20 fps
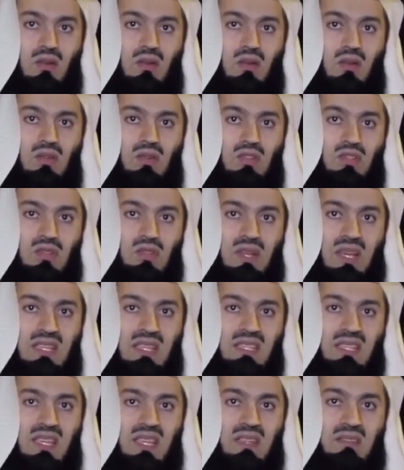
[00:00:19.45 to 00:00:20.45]
Or should
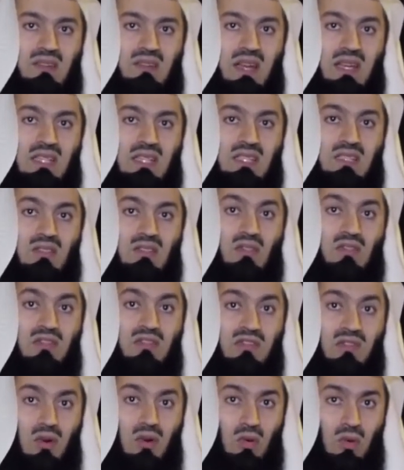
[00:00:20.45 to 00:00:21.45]
I say rights
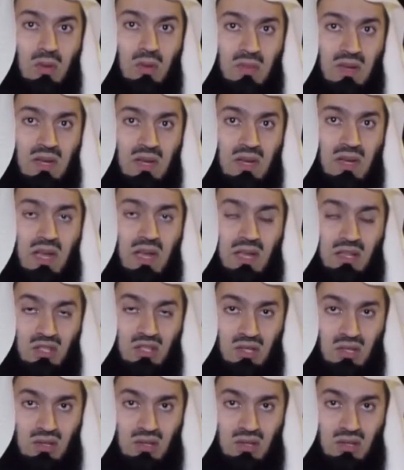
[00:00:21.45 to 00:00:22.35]
for women and